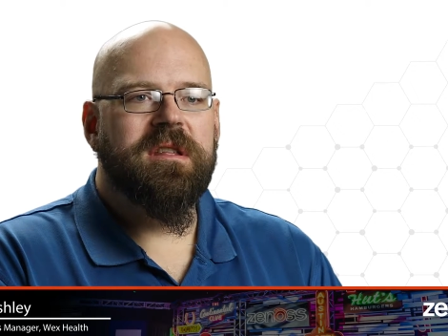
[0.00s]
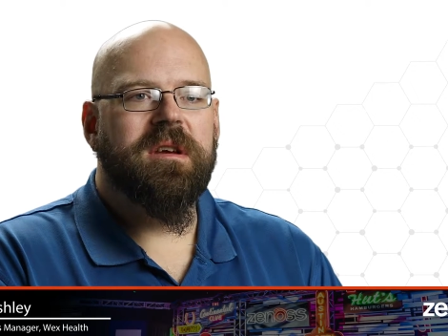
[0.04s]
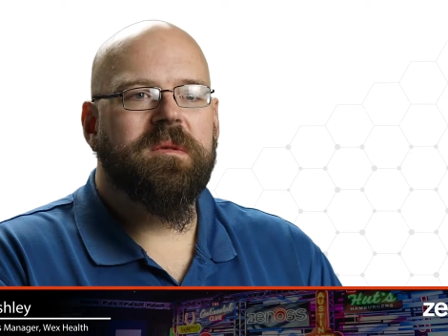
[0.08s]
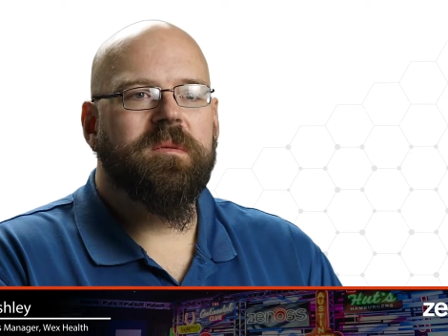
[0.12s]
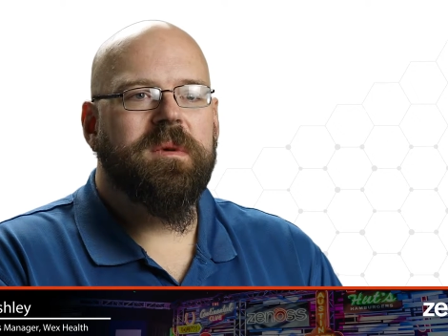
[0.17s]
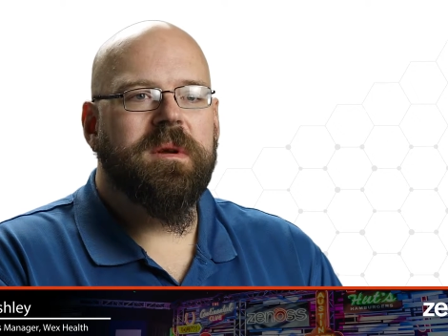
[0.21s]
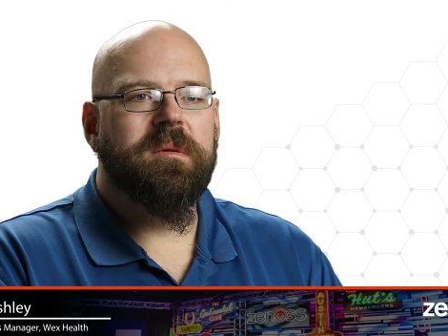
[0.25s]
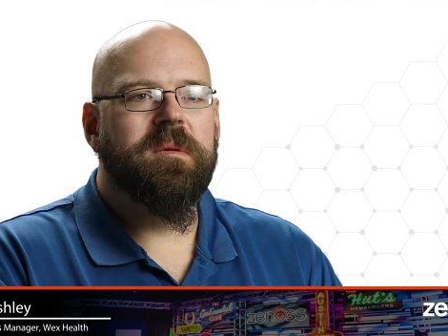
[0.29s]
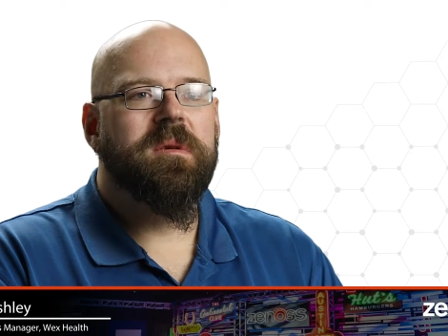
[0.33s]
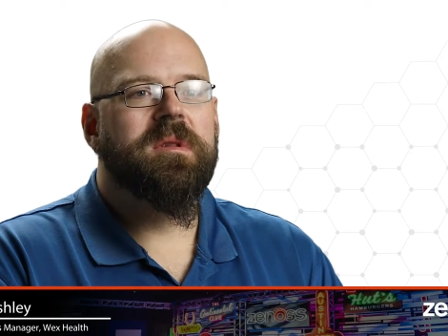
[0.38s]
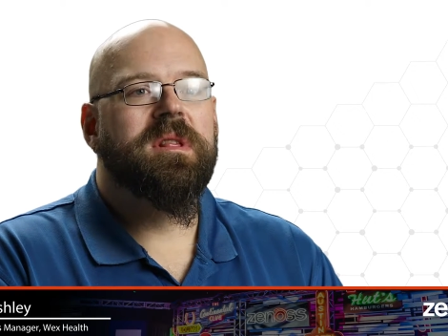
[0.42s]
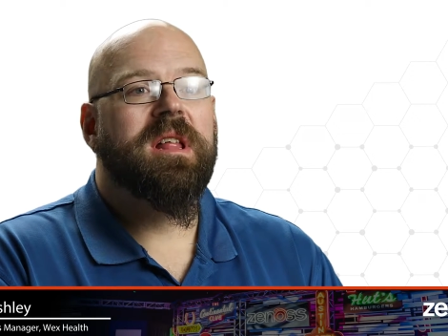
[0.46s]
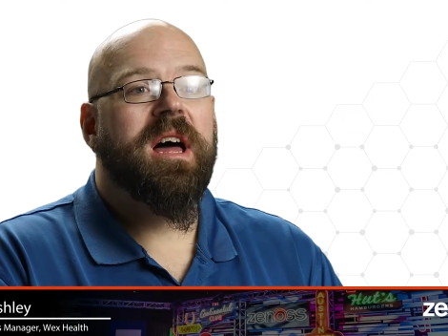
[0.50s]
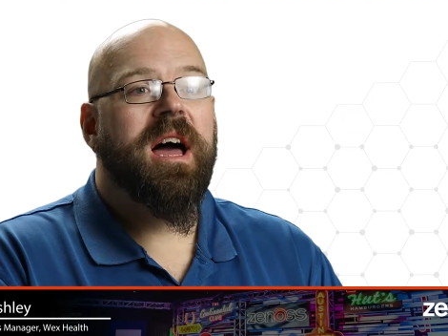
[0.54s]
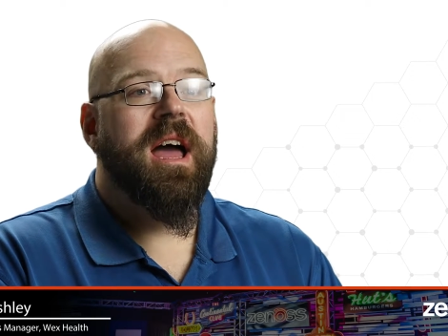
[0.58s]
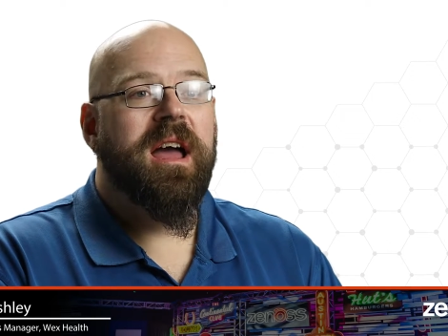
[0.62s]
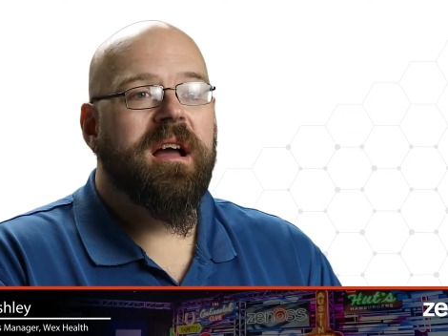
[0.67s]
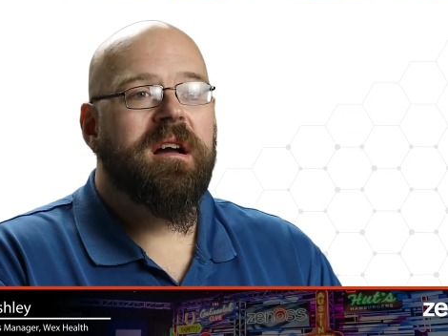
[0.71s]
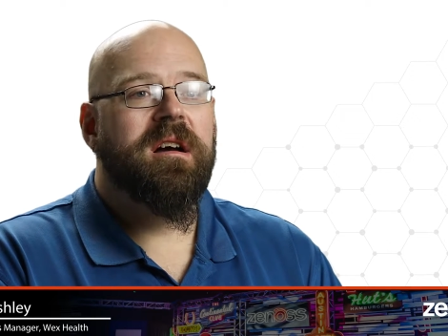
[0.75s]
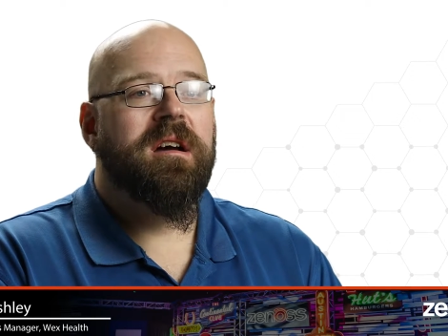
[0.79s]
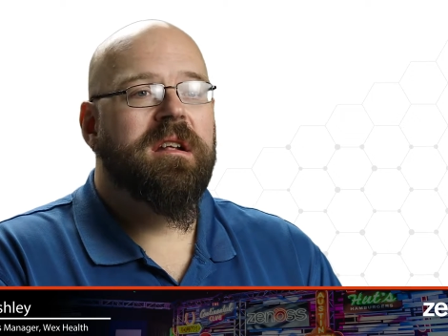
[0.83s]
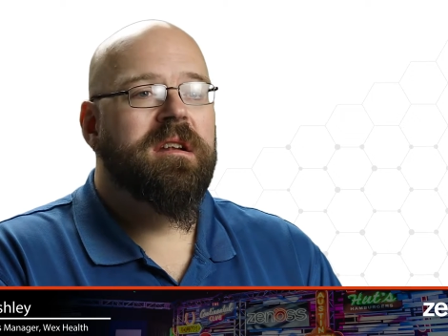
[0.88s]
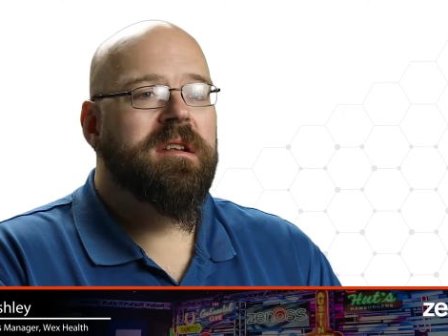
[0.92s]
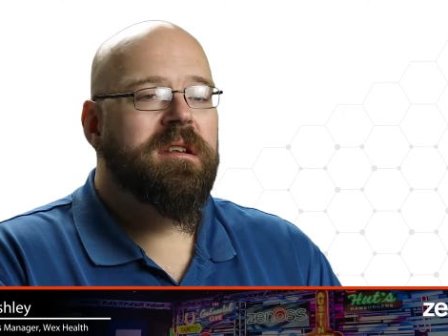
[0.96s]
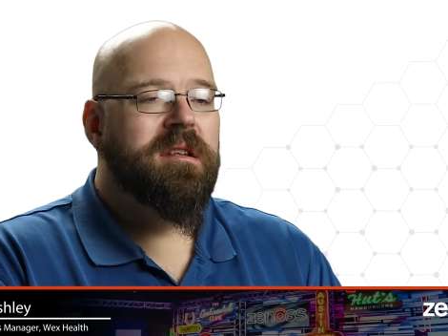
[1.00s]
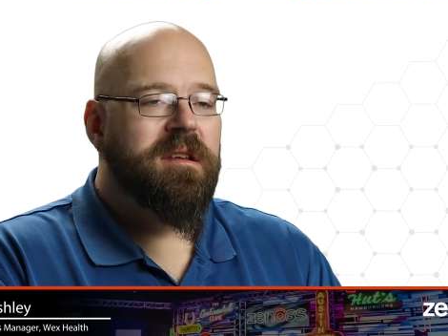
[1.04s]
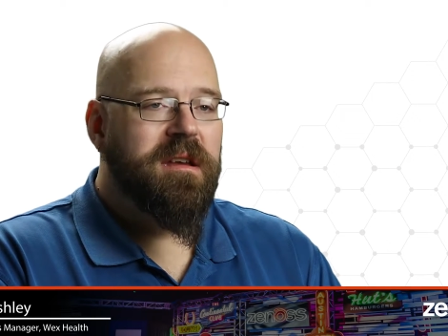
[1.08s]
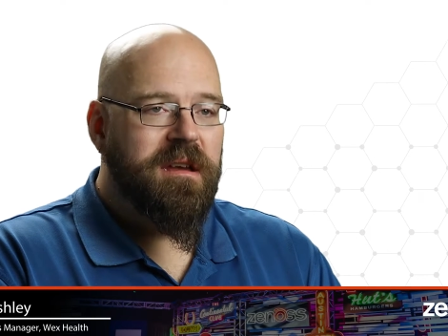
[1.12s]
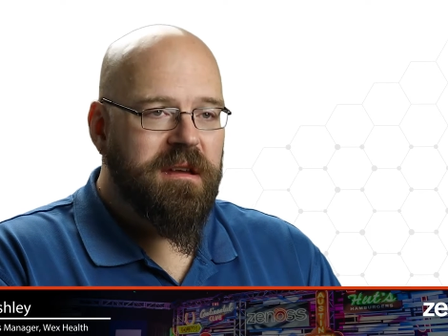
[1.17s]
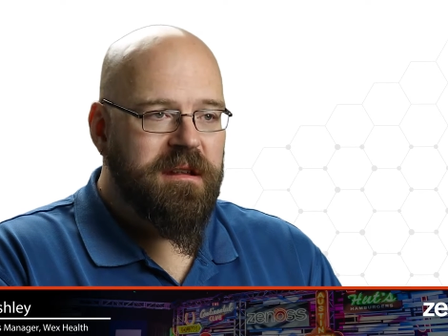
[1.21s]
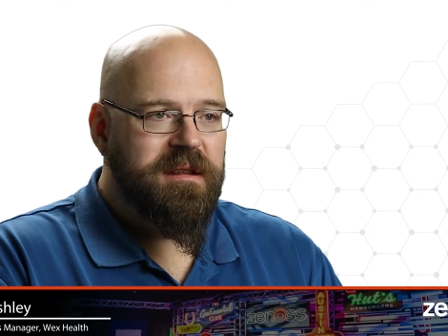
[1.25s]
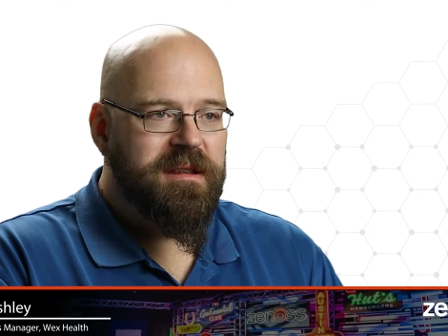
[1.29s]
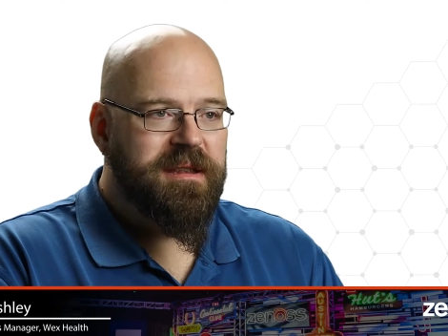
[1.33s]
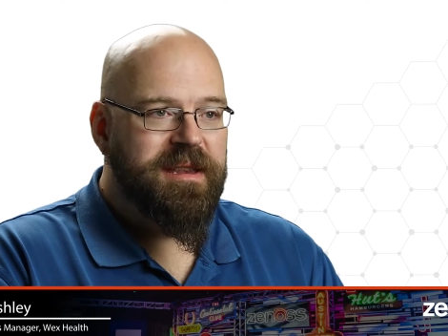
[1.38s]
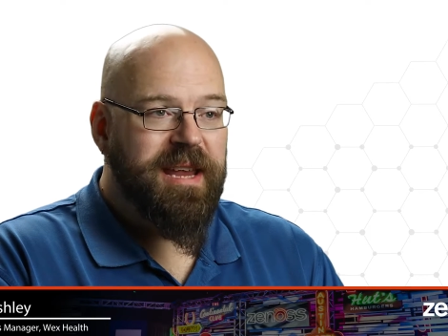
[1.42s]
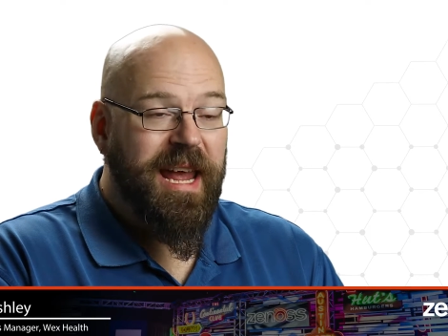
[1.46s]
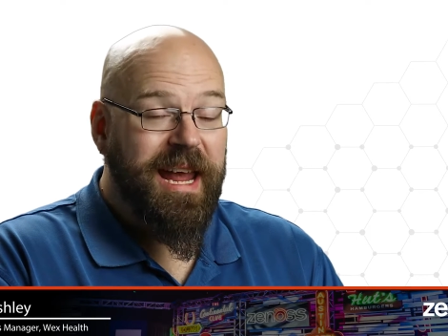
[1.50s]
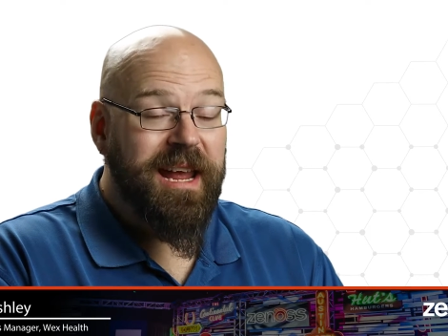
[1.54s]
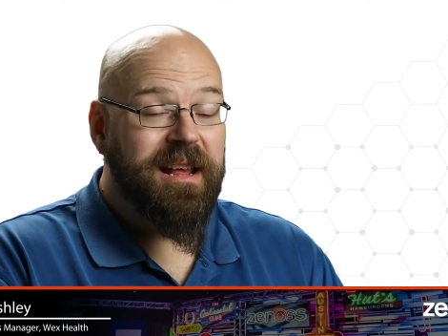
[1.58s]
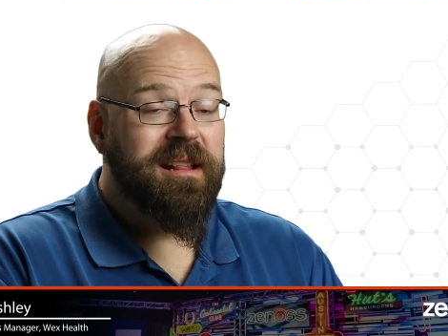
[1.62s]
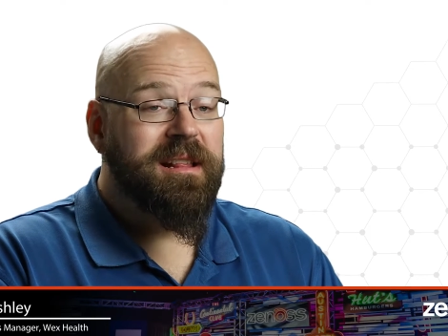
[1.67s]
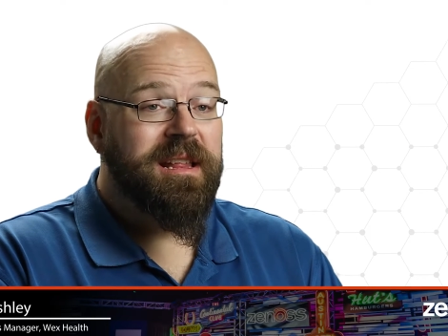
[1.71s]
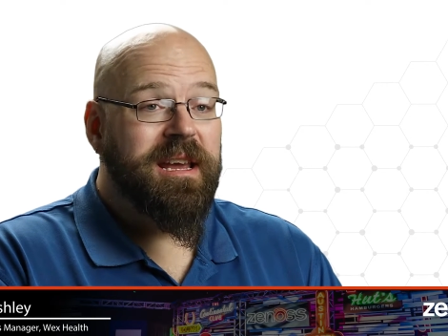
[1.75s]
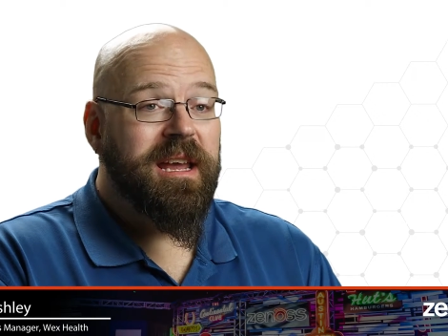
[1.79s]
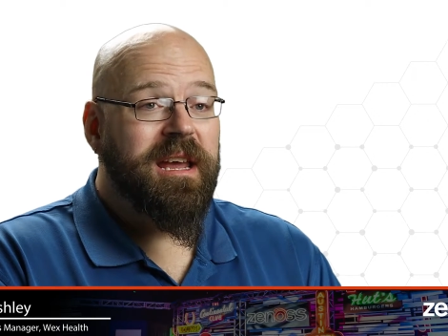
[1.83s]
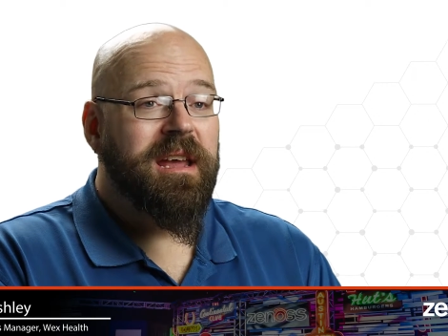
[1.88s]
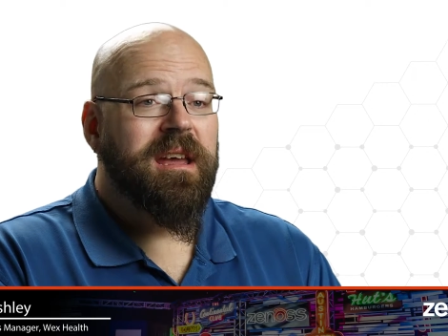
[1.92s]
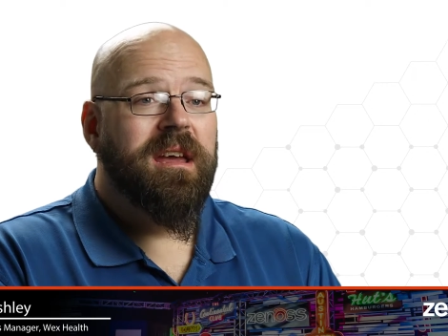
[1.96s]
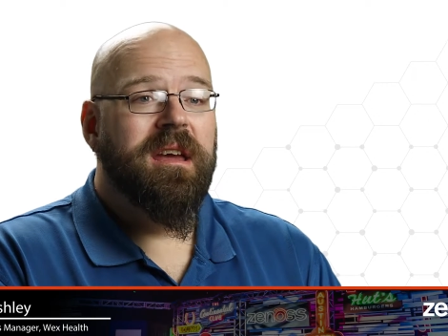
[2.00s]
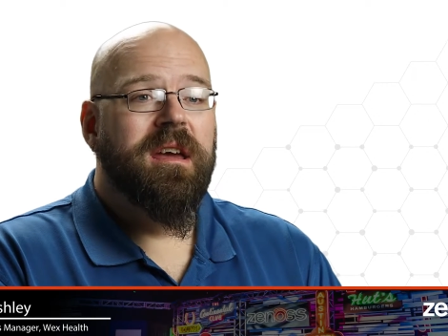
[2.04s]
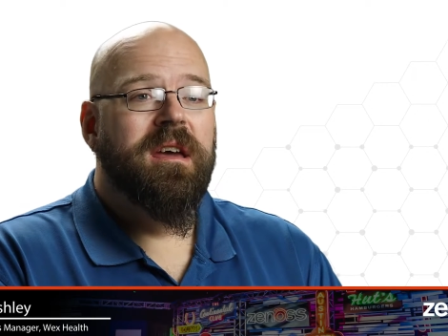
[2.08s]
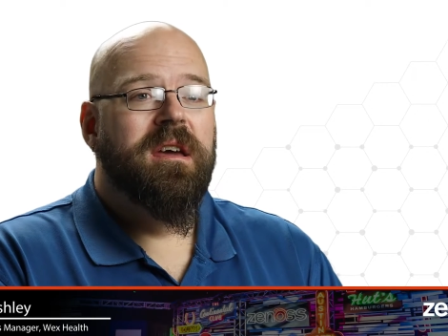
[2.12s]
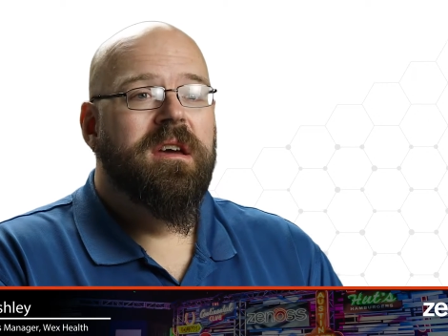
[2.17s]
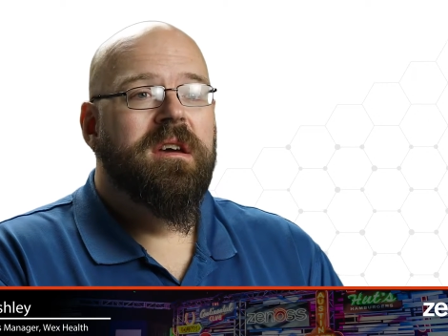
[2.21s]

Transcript: that we rely on daily